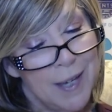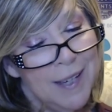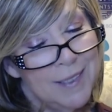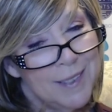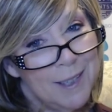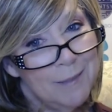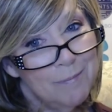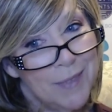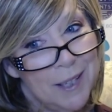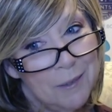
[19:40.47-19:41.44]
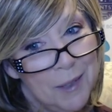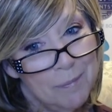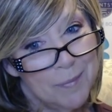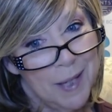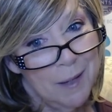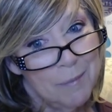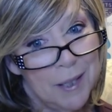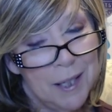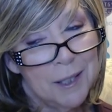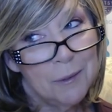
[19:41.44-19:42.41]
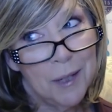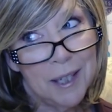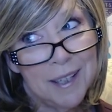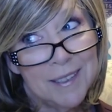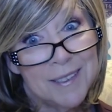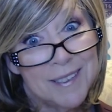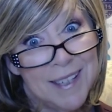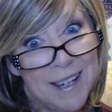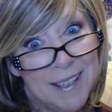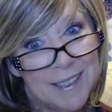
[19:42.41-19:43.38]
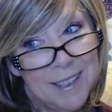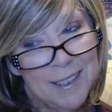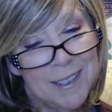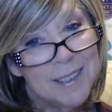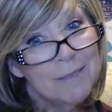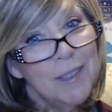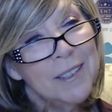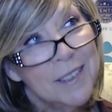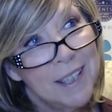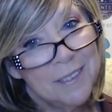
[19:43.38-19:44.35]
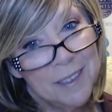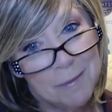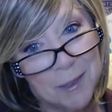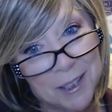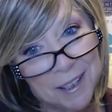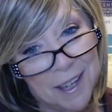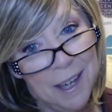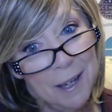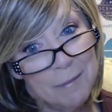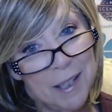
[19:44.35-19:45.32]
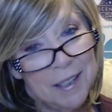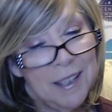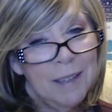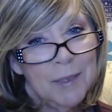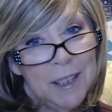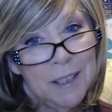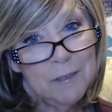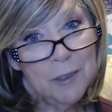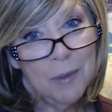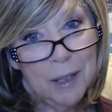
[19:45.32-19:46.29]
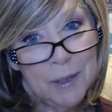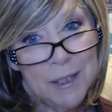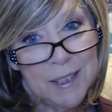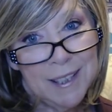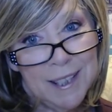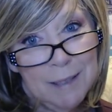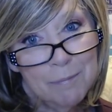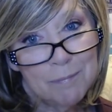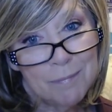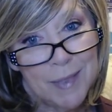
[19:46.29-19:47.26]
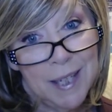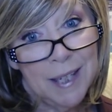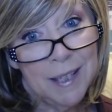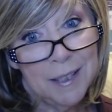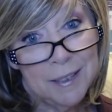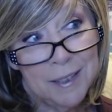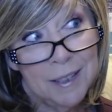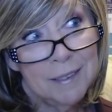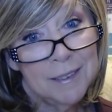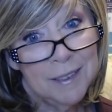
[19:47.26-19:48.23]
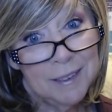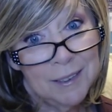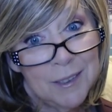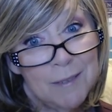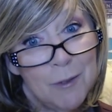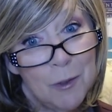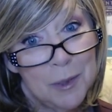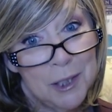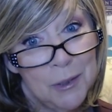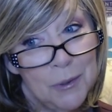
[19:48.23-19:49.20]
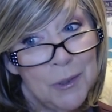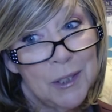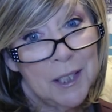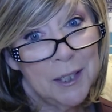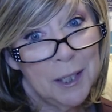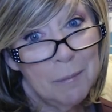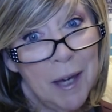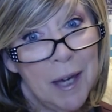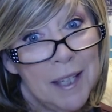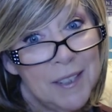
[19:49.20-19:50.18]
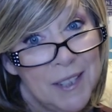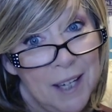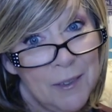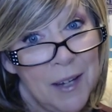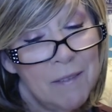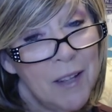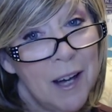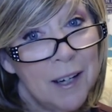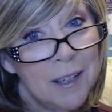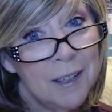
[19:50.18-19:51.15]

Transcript: So anyway, but anyway, it's sat it's well it's Saturday morning, but yeah, I'm gonna get a few hours sleep, and uh, looking forward to starting my Saturday vlog.